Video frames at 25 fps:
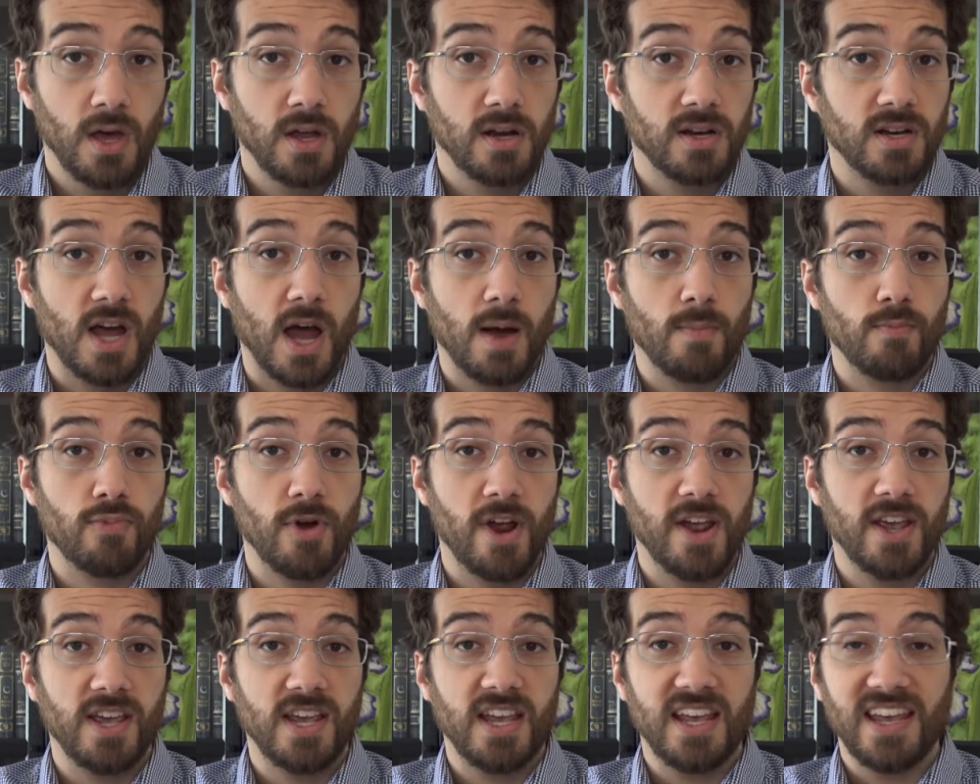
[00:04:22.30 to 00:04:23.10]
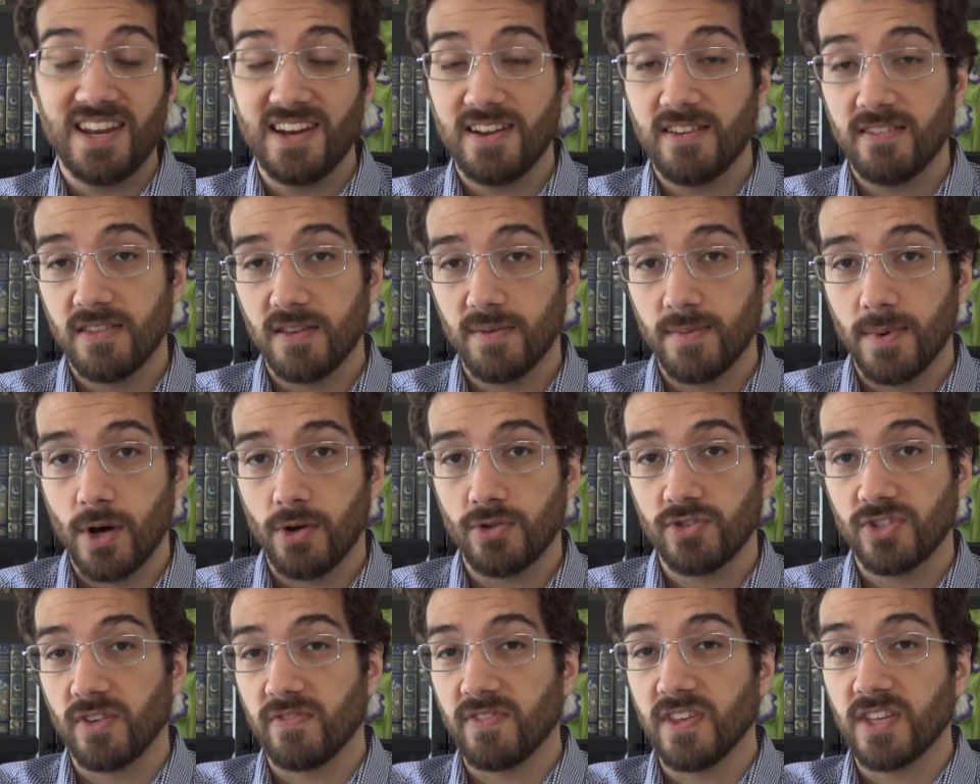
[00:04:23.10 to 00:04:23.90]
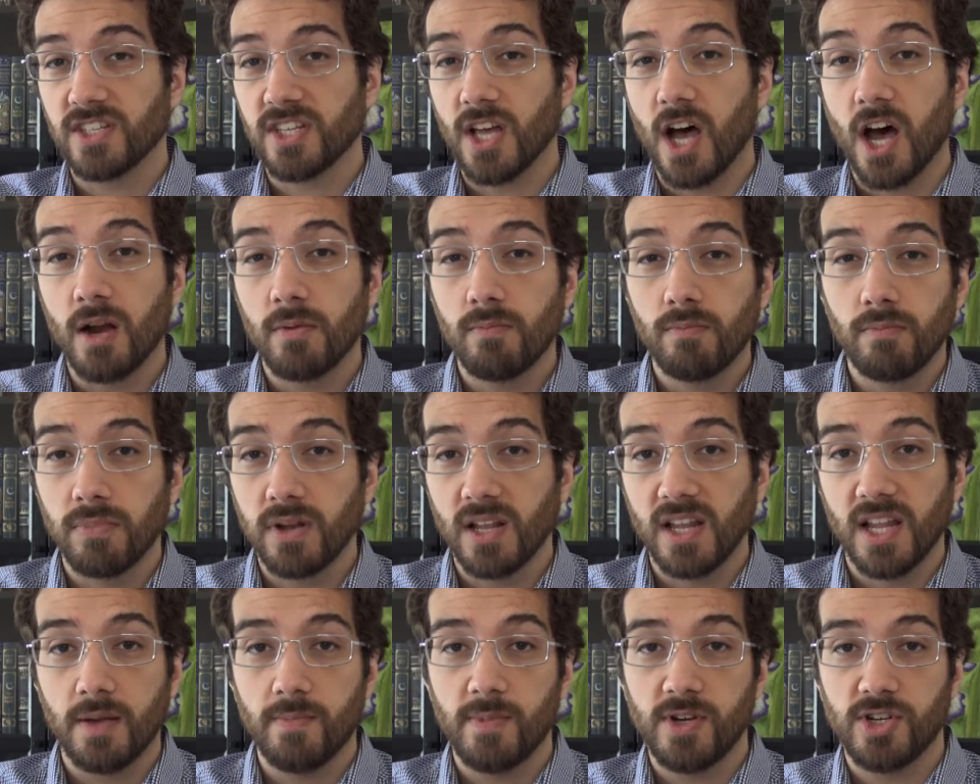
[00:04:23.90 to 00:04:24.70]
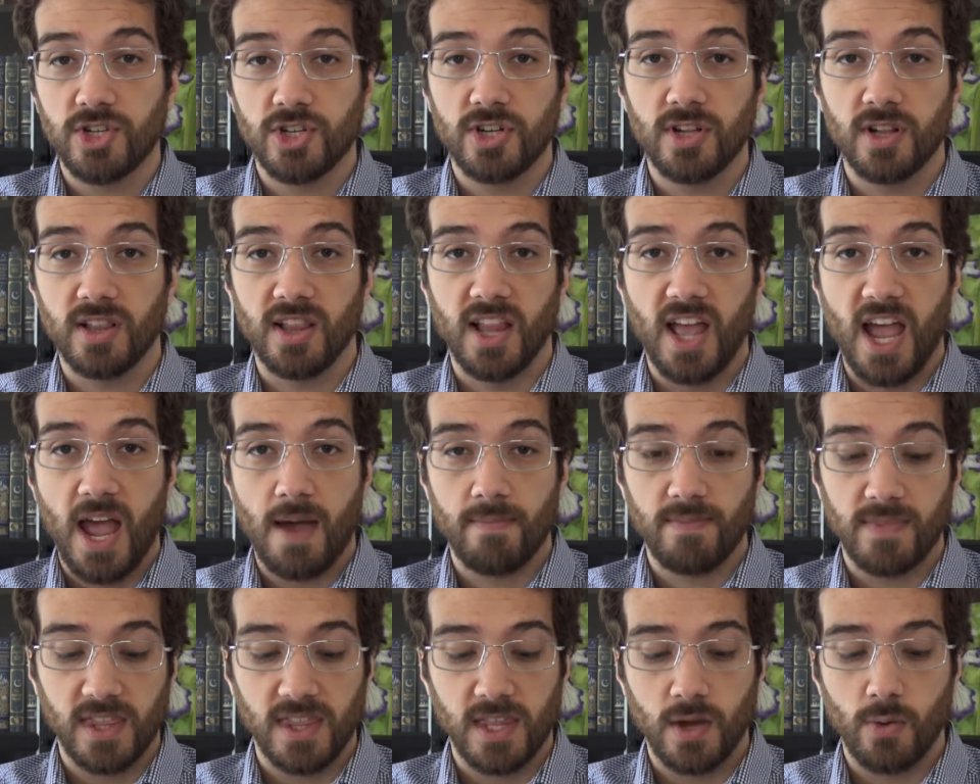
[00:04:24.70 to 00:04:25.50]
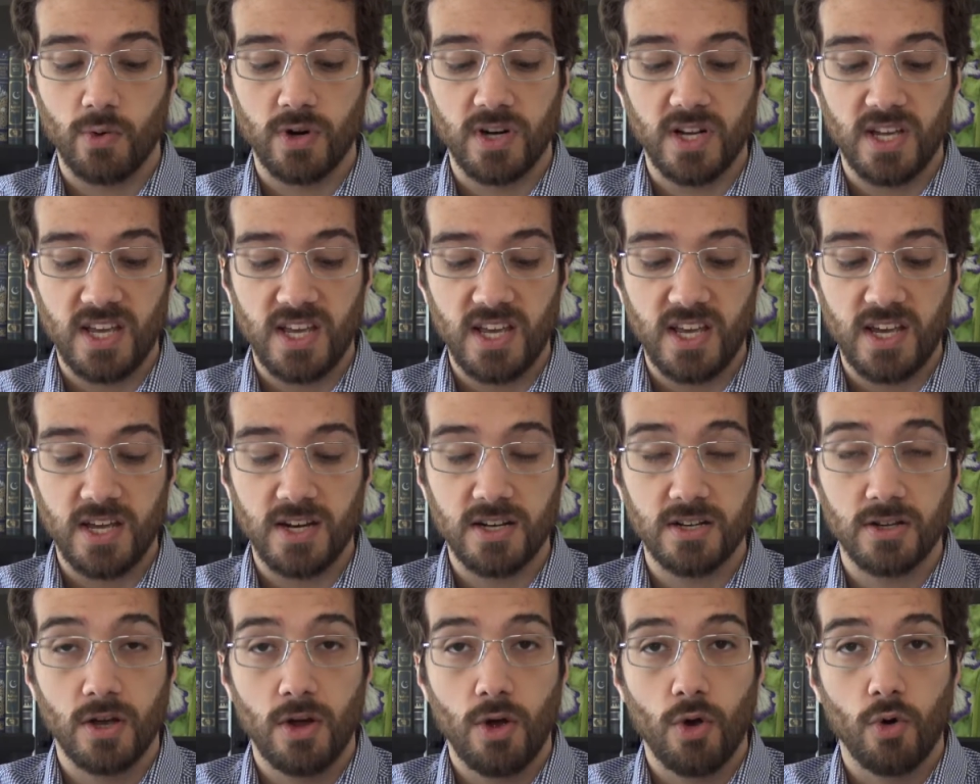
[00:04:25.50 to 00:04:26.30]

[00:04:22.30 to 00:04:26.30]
Not breaking any of the bones of this unblemished lamb that they were to eat